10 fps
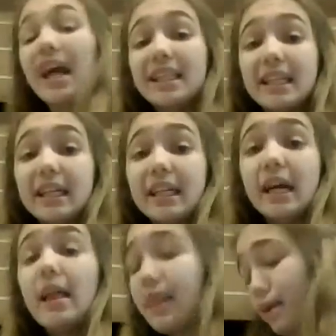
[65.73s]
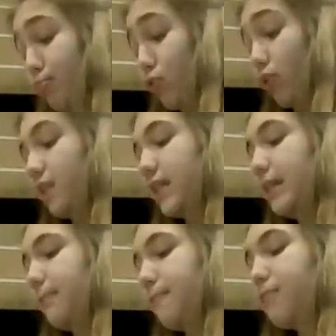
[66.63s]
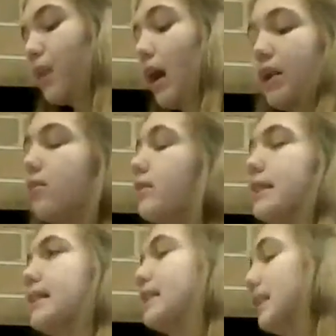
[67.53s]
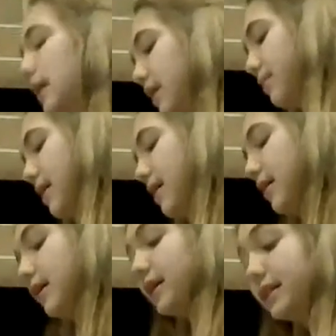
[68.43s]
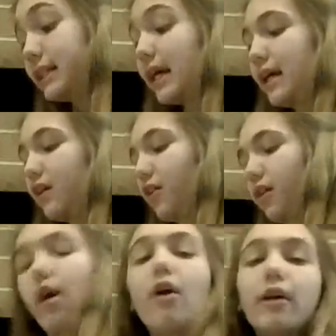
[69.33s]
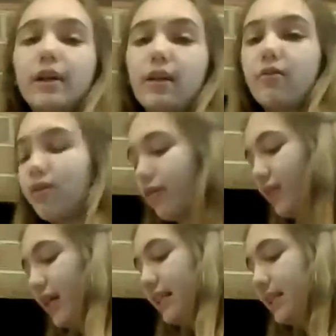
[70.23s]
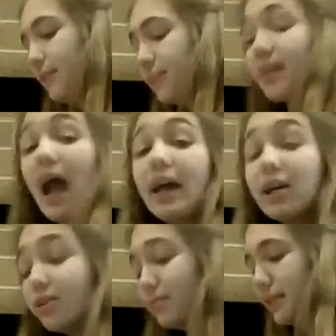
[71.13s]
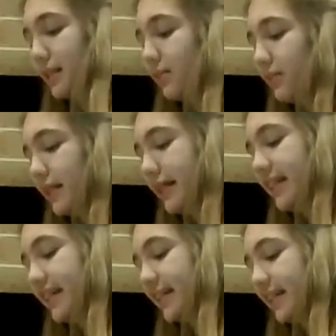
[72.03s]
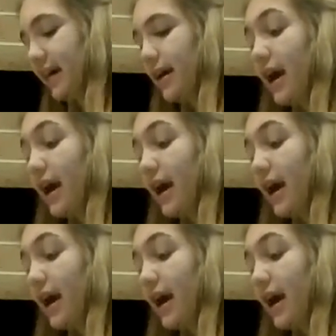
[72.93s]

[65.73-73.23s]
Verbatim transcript: See, that proves it. I told Six not to panic. Stay here, I'll get to the root of this. I hope so, said Six.